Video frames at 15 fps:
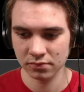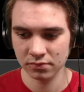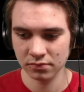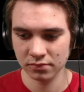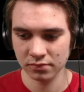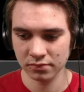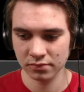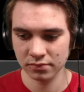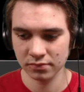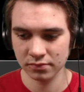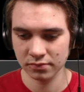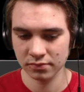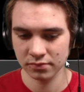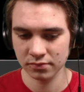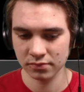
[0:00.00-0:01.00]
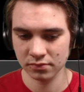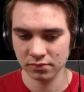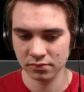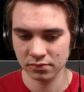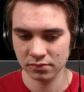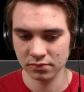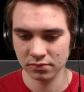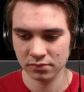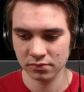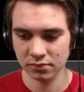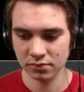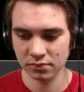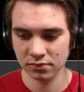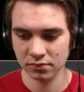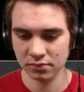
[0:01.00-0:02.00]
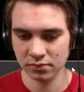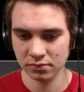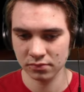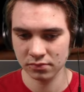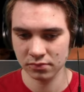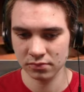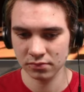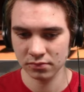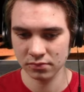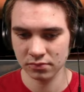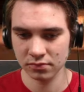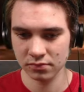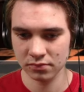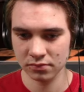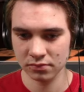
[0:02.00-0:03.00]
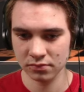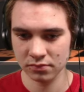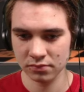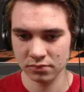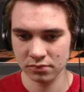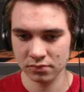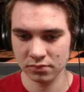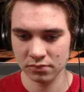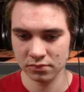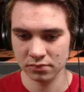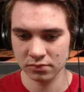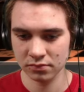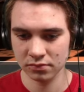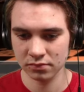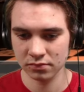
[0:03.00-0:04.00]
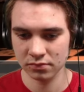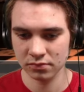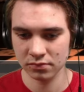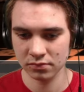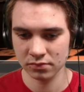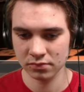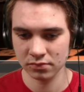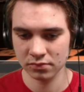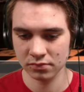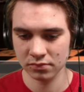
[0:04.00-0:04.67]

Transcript: (no one is talking)